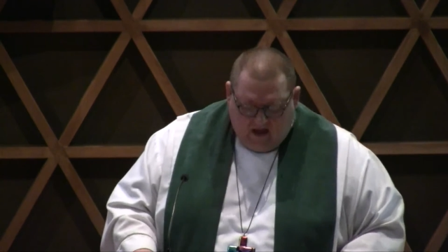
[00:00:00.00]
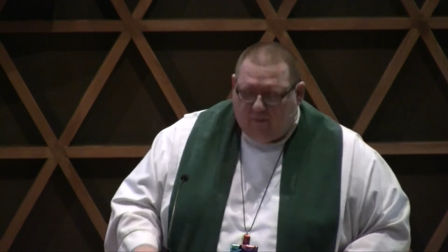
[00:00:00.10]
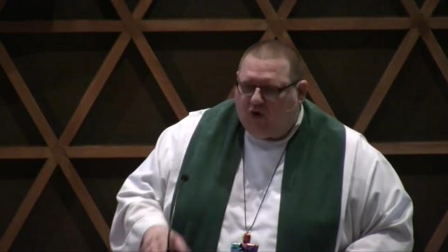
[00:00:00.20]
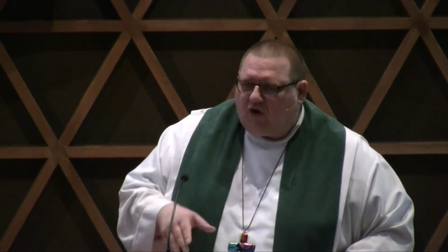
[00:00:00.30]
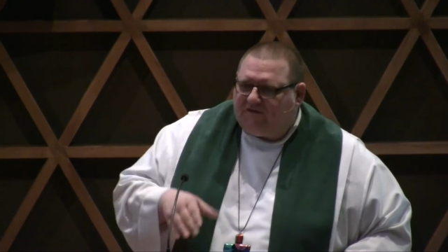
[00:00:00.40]

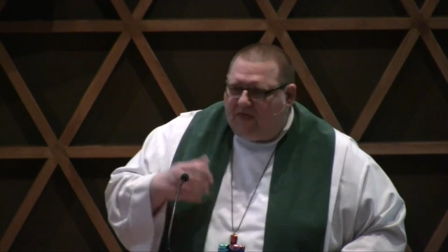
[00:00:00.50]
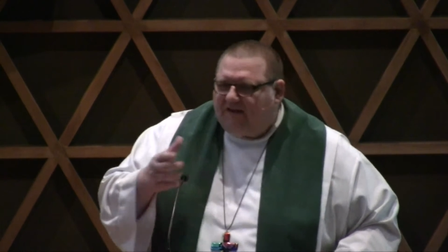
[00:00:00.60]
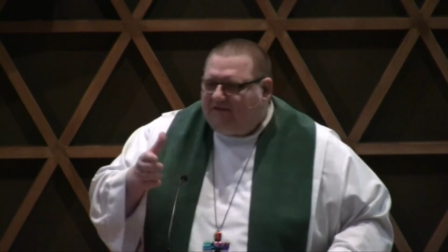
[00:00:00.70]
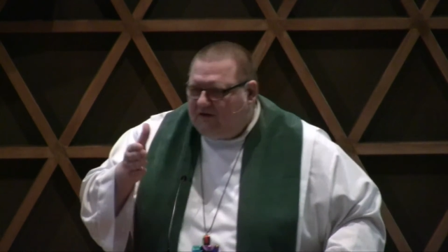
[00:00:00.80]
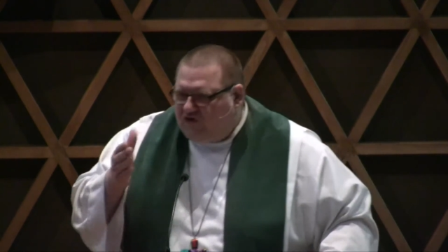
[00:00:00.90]
Because
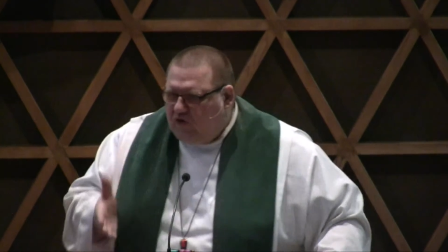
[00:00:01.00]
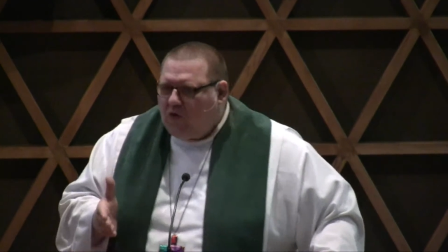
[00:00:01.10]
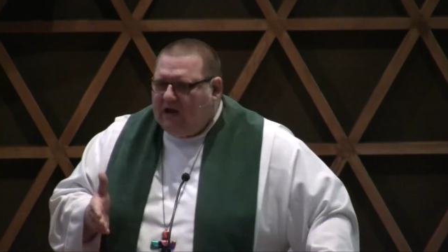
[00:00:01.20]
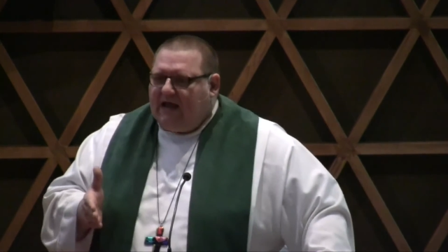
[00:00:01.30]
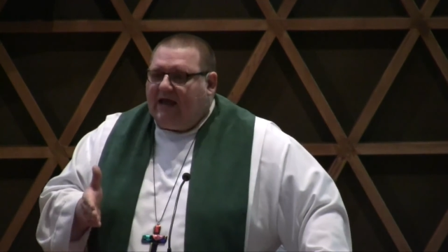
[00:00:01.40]
this
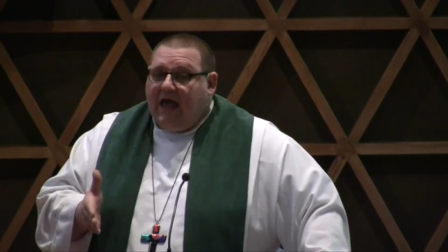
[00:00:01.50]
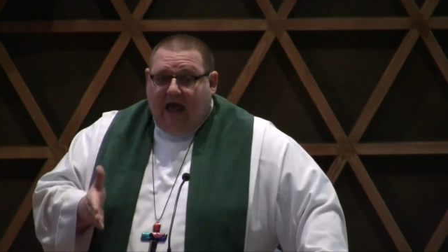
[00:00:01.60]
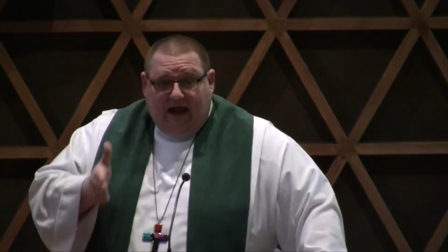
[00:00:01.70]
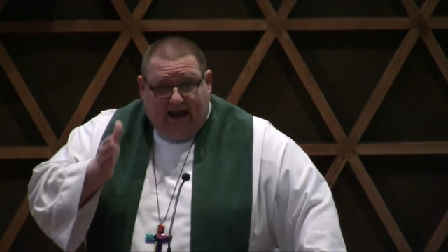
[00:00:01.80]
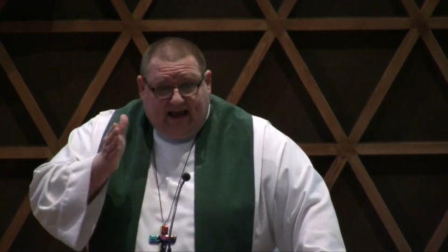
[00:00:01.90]
truly,
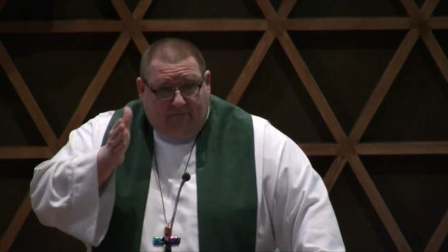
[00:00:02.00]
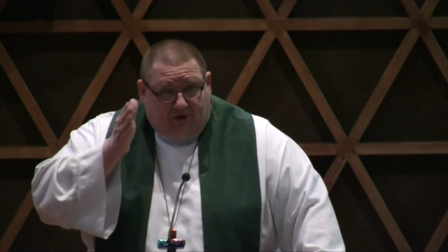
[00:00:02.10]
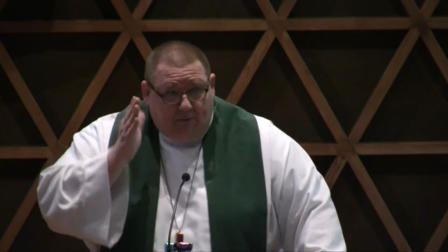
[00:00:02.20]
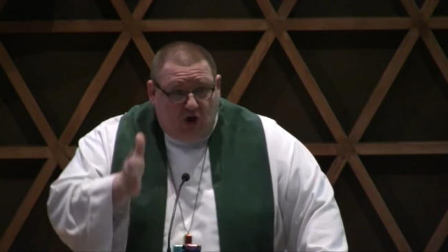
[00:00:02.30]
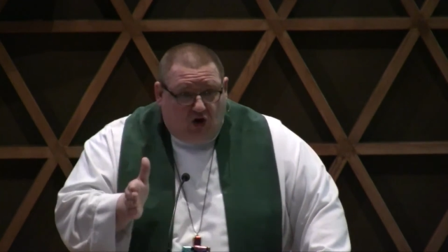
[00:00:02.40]
and I come
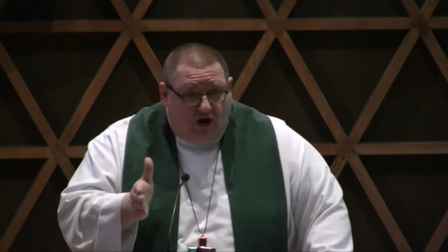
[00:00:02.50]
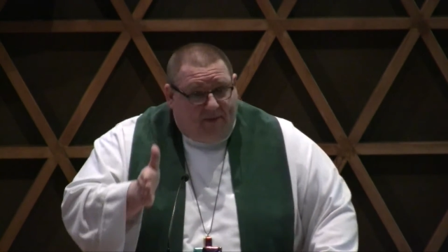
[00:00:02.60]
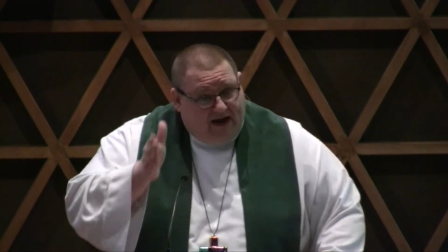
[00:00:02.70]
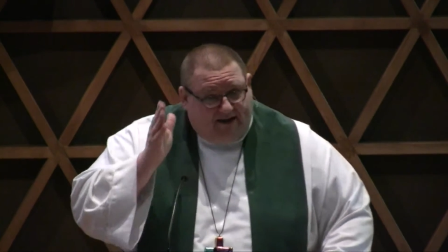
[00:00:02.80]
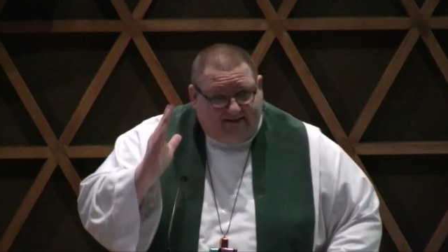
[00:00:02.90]
from Europe
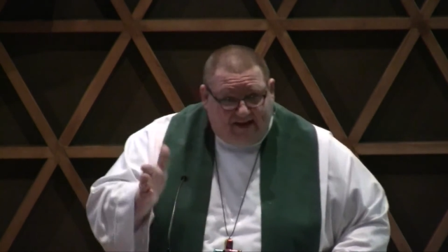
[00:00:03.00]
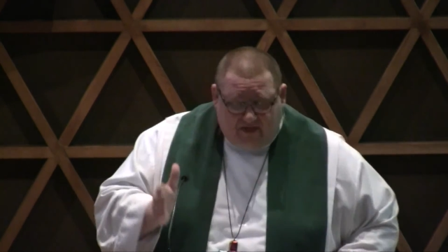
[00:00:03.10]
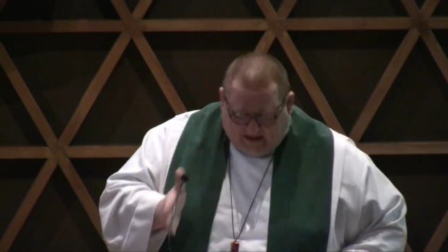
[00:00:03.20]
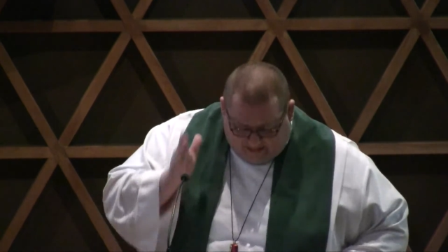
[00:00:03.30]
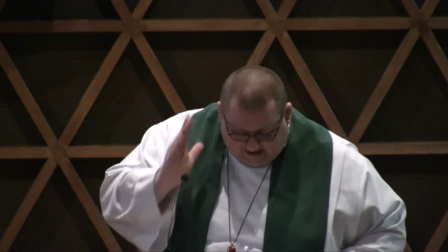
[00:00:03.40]
and I see
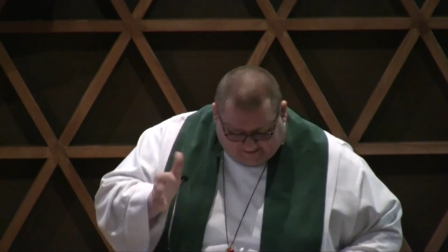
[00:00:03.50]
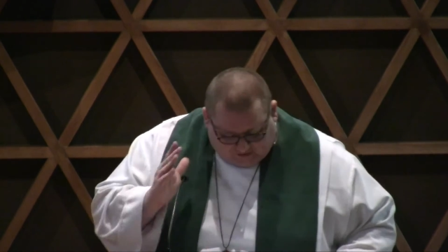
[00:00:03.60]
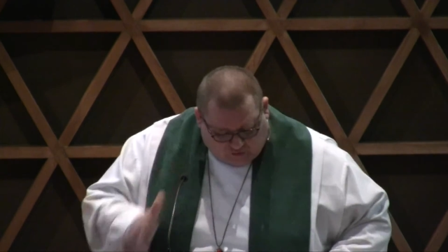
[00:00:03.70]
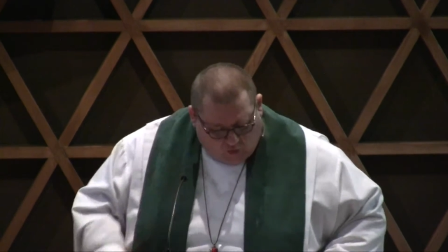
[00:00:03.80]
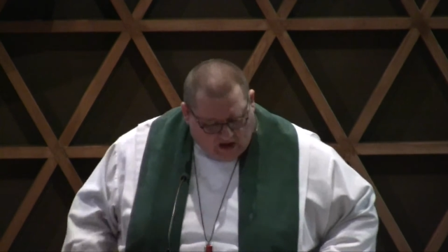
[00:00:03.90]
that this
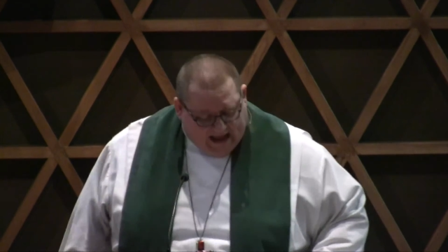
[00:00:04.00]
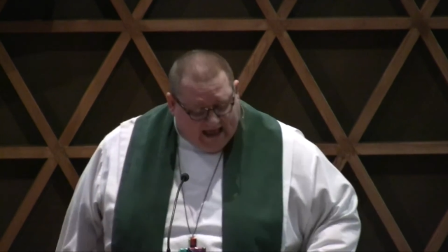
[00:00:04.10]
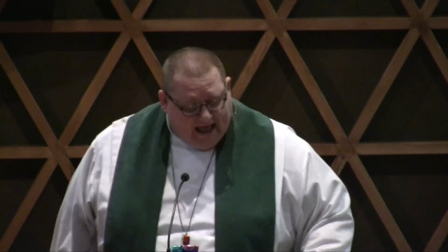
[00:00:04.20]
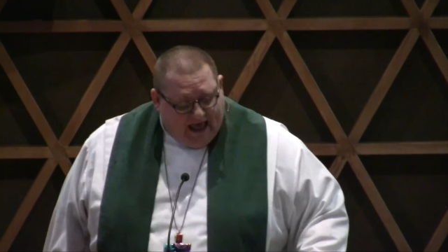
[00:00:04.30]
truly